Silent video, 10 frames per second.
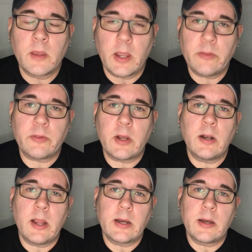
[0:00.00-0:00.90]
it's going to
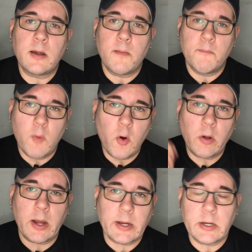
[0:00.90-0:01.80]
let in more
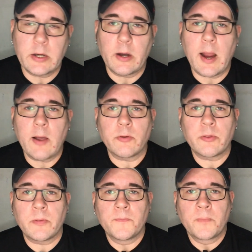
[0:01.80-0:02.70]
light into your
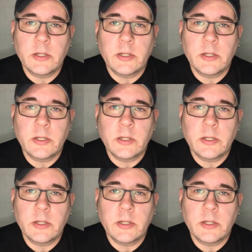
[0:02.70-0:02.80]
house.